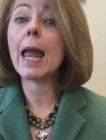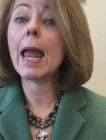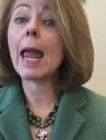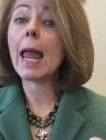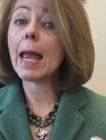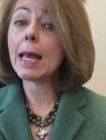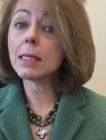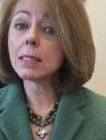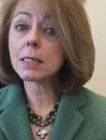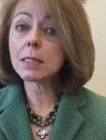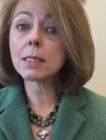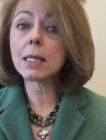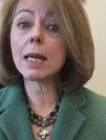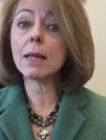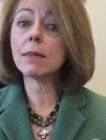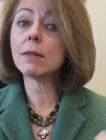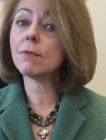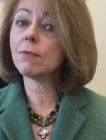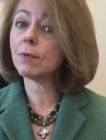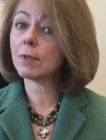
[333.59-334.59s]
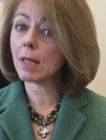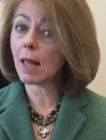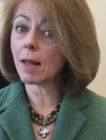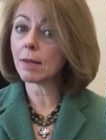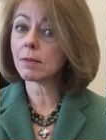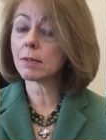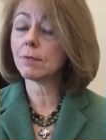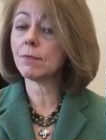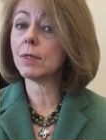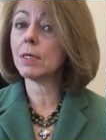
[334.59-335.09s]
as can the
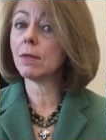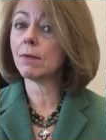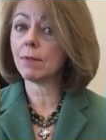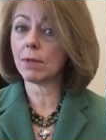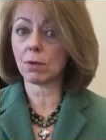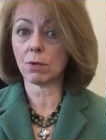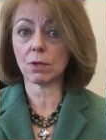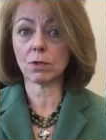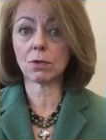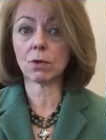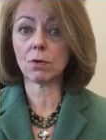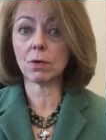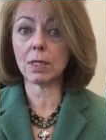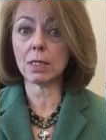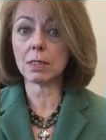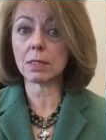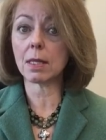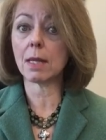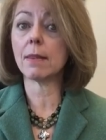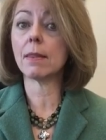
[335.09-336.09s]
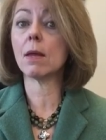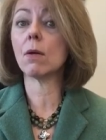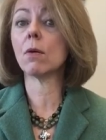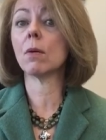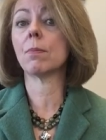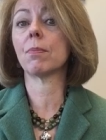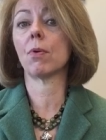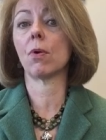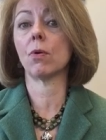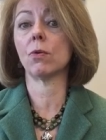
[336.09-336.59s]
philosophy of their attorneys and their
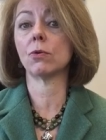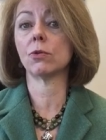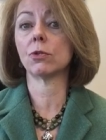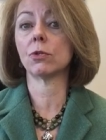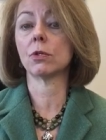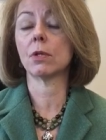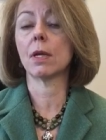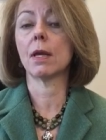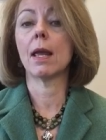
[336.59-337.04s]
approach.